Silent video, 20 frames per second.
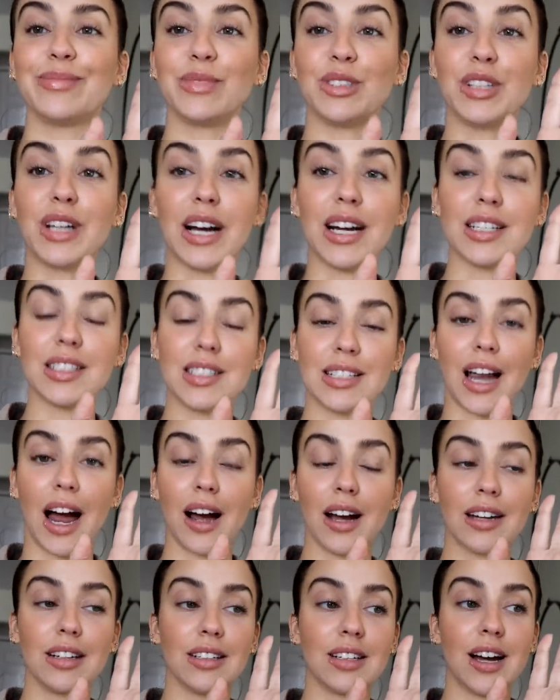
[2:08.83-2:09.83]
you guys,
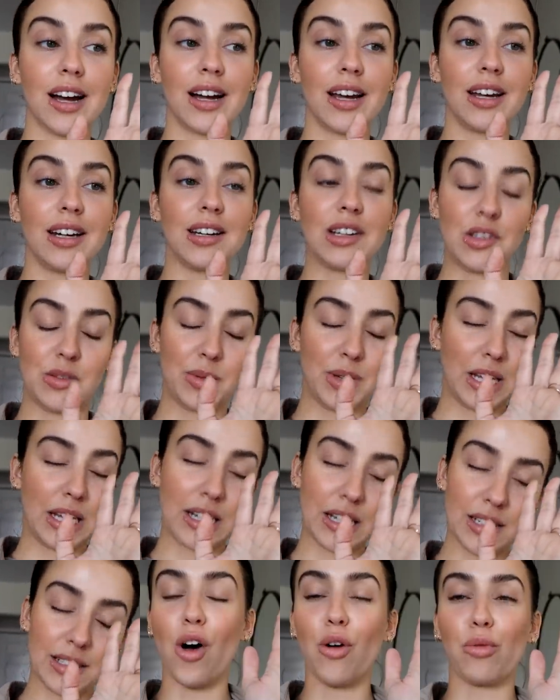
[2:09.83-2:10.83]
not gonna lie, it has
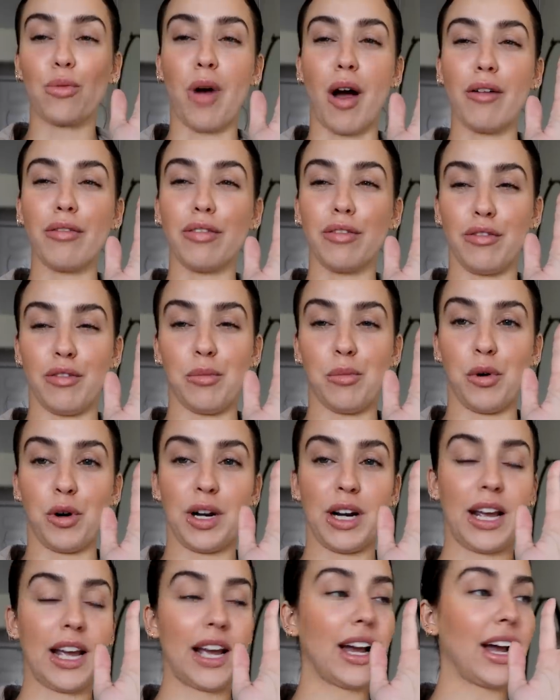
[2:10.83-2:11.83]
been a rough of a
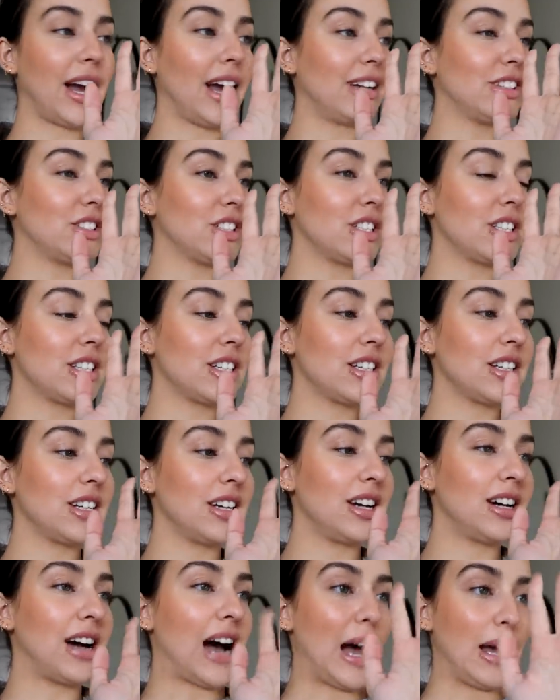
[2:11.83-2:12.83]
morning. I just,
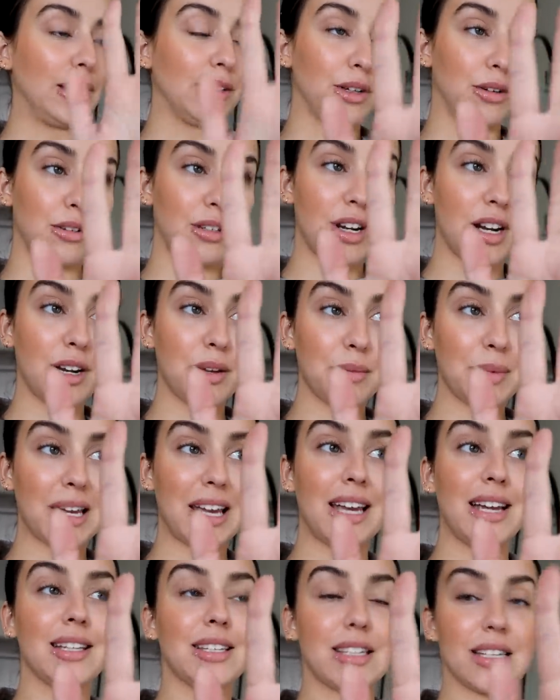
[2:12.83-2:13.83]
I loaded up the
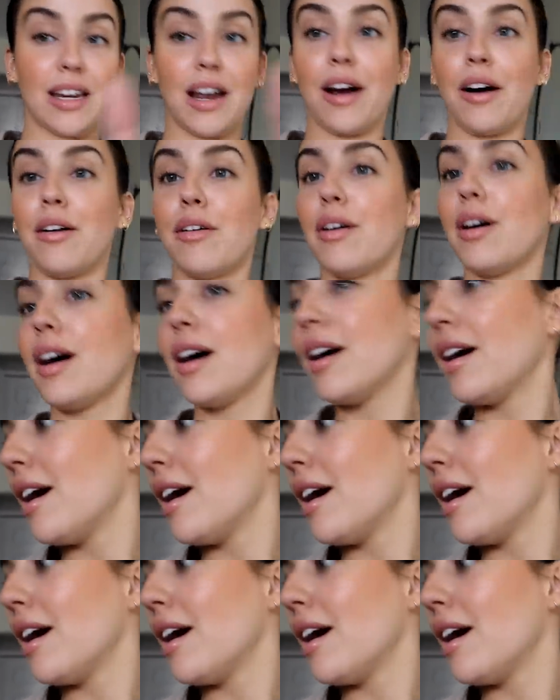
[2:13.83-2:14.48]
kids now.